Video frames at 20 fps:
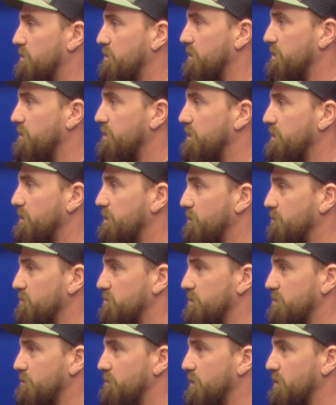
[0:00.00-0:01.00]
And then it
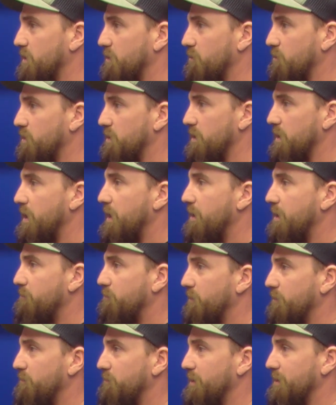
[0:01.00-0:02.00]
was something that we
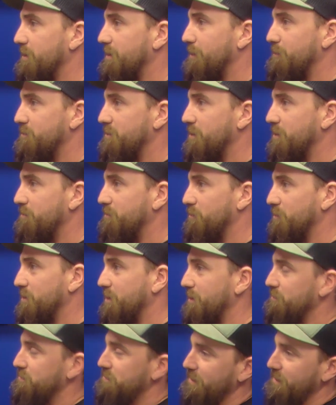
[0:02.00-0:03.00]
denied 15 times over, and
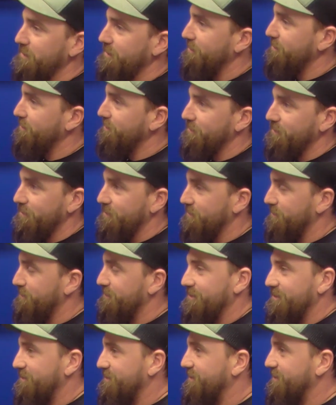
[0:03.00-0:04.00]
we kept saying, no, no, no,
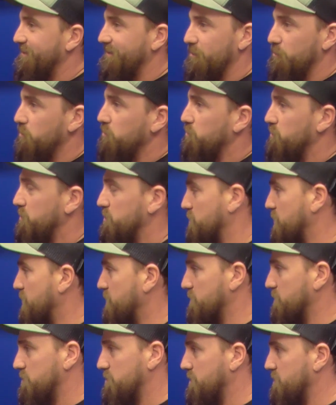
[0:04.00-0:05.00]
no, no, no, no. We, we
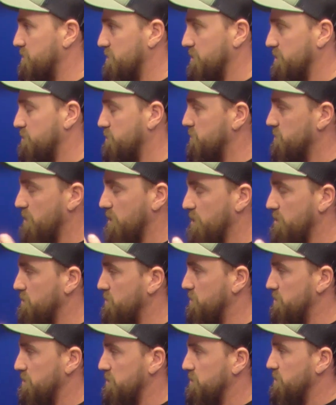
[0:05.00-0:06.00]
tried to adjust this, we tried to
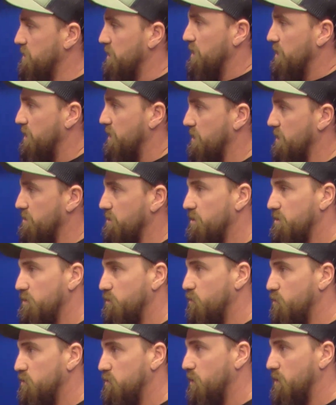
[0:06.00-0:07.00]
adjust this, and
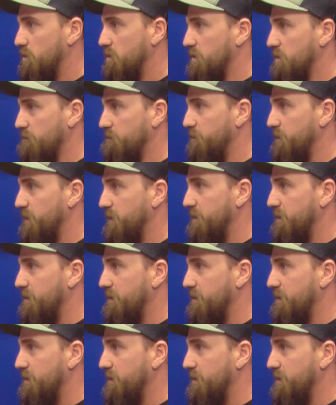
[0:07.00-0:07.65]
nothing was working.